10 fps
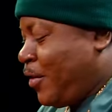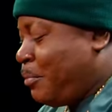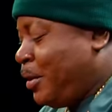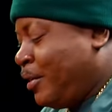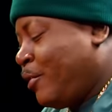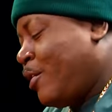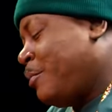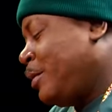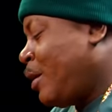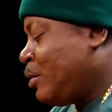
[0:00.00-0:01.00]
When I meet a girl, I
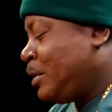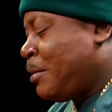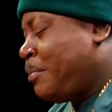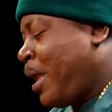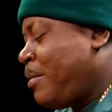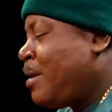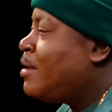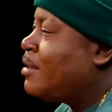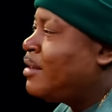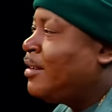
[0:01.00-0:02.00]
be like, "What's up,
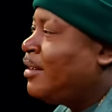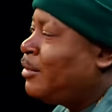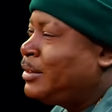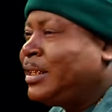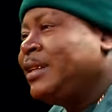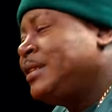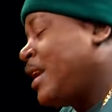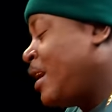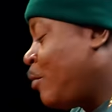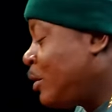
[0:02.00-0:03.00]
baby? Take this
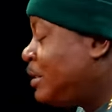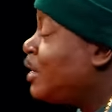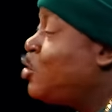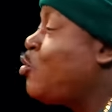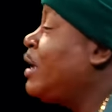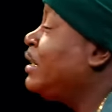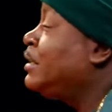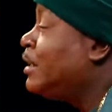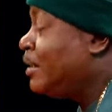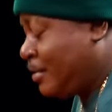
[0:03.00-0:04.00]
out. I want to take you out to
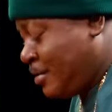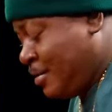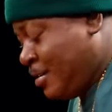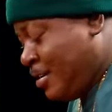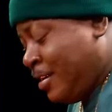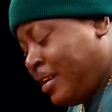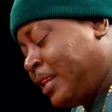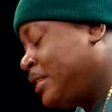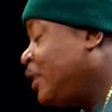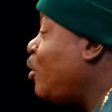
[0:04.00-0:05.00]
dinner. Can
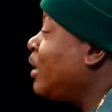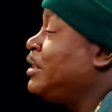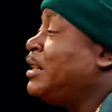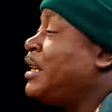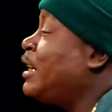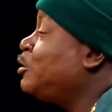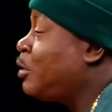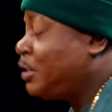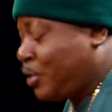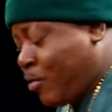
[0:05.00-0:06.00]
I take you out to a nice
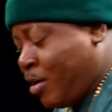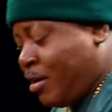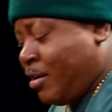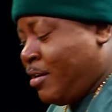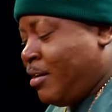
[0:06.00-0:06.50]
restaurant?